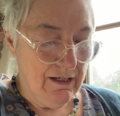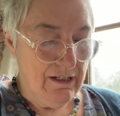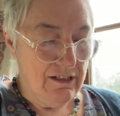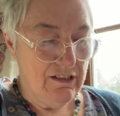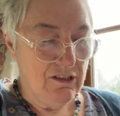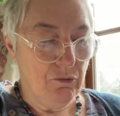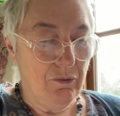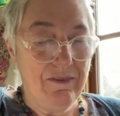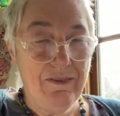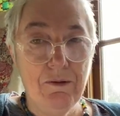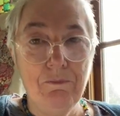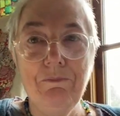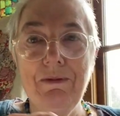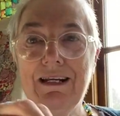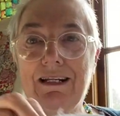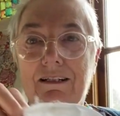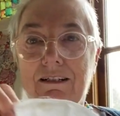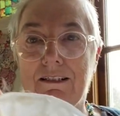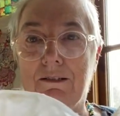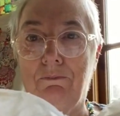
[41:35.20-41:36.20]
So when the
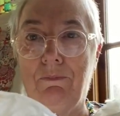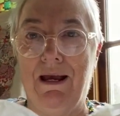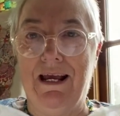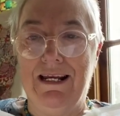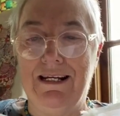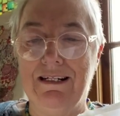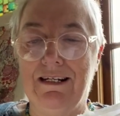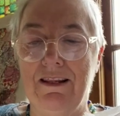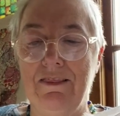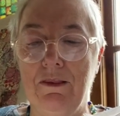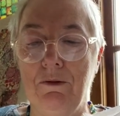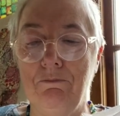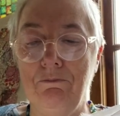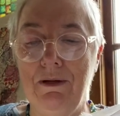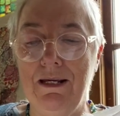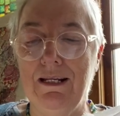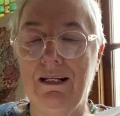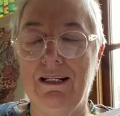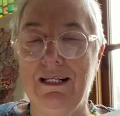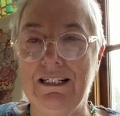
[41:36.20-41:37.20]
middle's pinned, and the
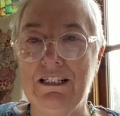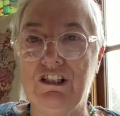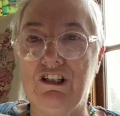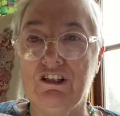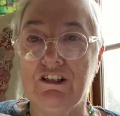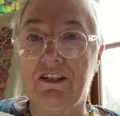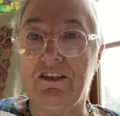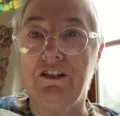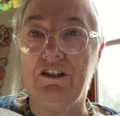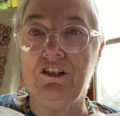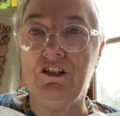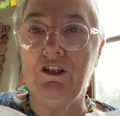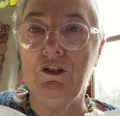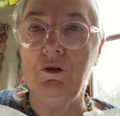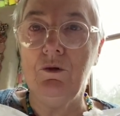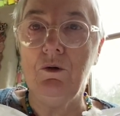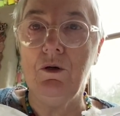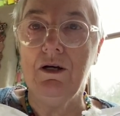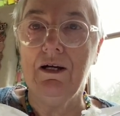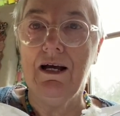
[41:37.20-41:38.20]
middle is just the
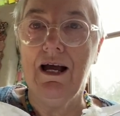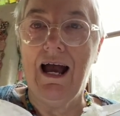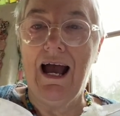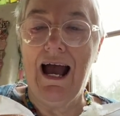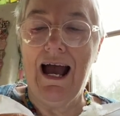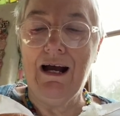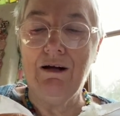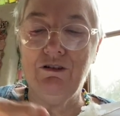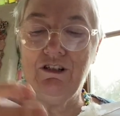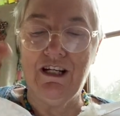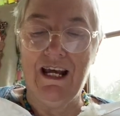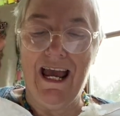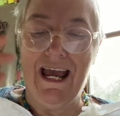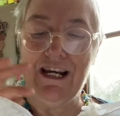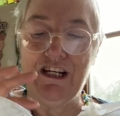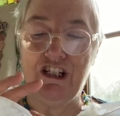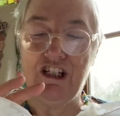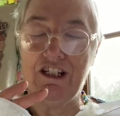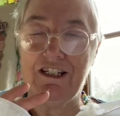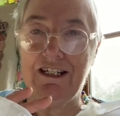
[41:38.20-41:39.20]
two outer
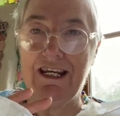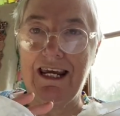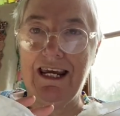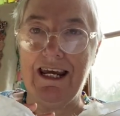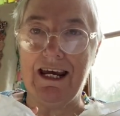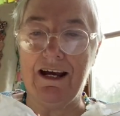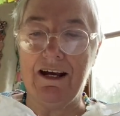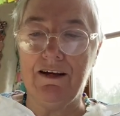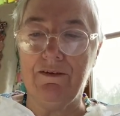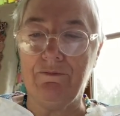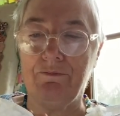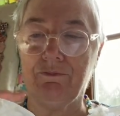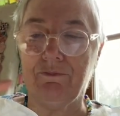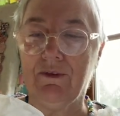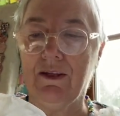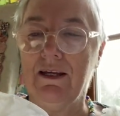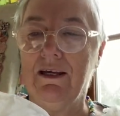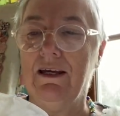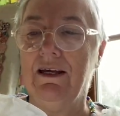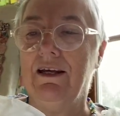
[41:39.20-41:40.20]
edges here,
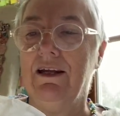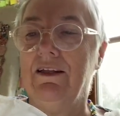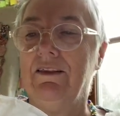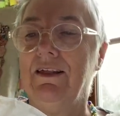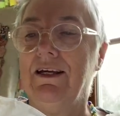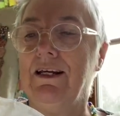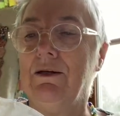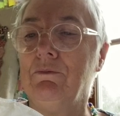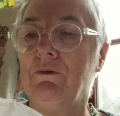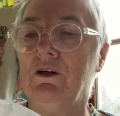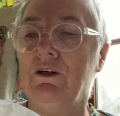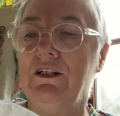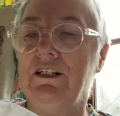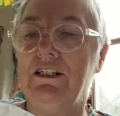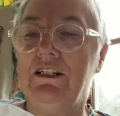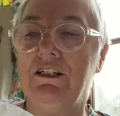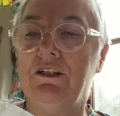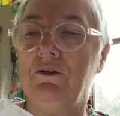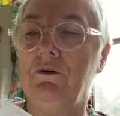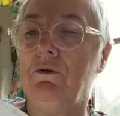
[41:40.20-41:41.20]
then I'm going
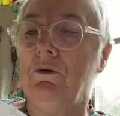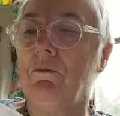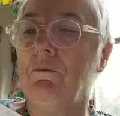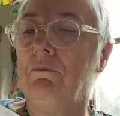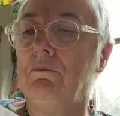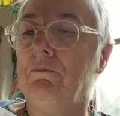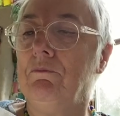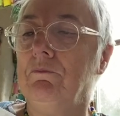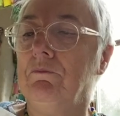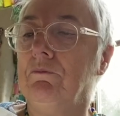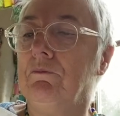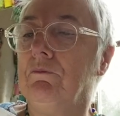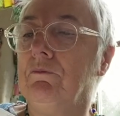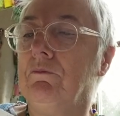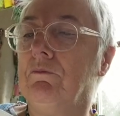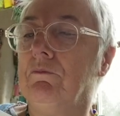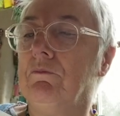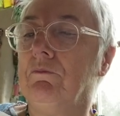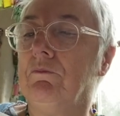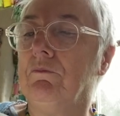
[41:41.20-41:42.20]
to,
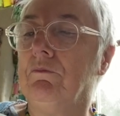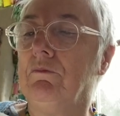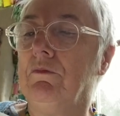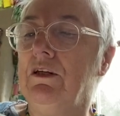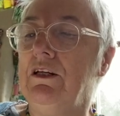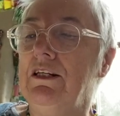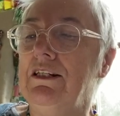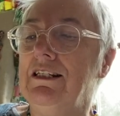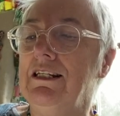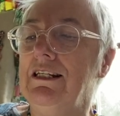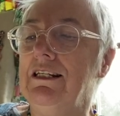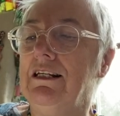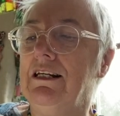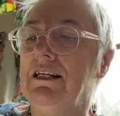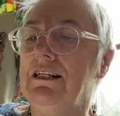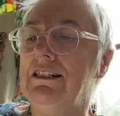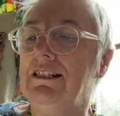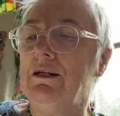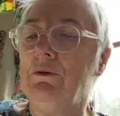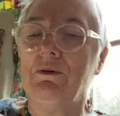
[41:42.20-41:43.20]
you can see, you can
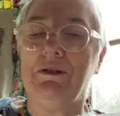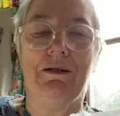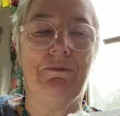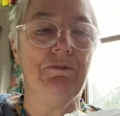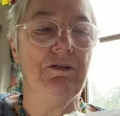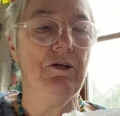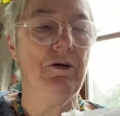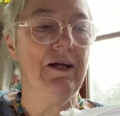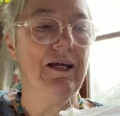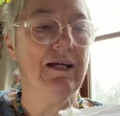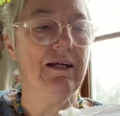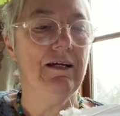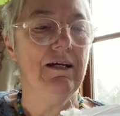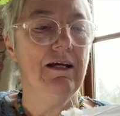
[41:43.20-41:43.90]
see what I'm doing.